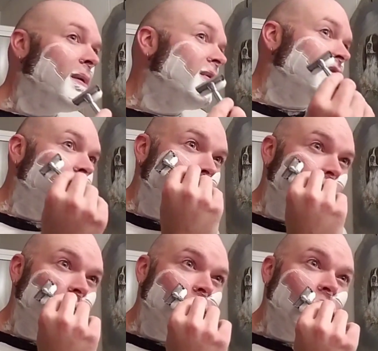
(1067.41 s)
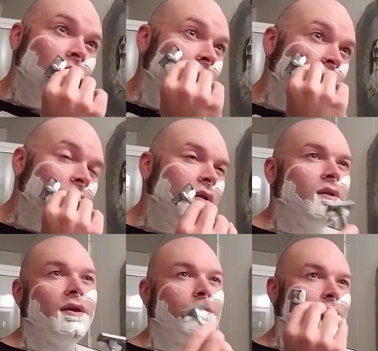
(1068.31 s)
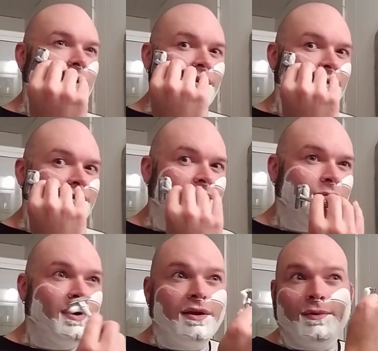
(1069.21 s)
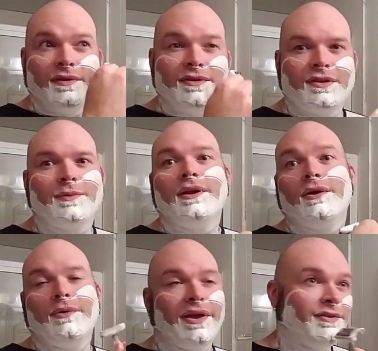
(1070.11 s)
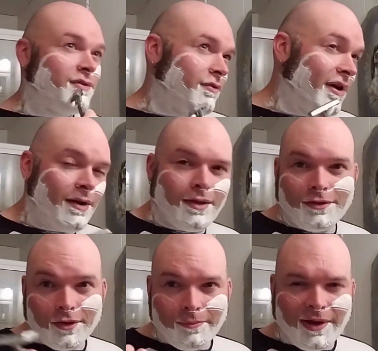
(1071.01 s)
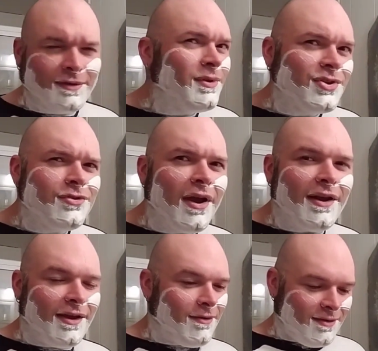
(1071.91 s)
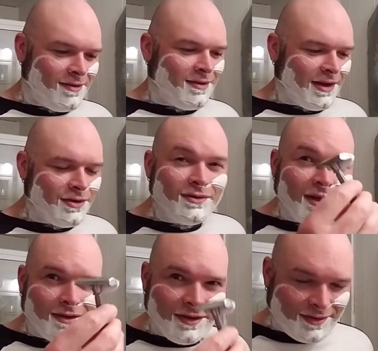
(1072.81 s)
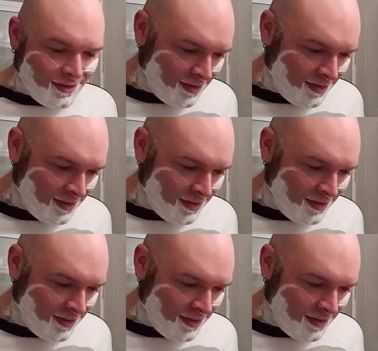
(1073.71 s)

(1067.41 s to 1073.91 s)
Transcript: Maybe I'll do like one of these this way, one of these this way, and I'll go against the grain on the third pass. Let's try it out. I do like these,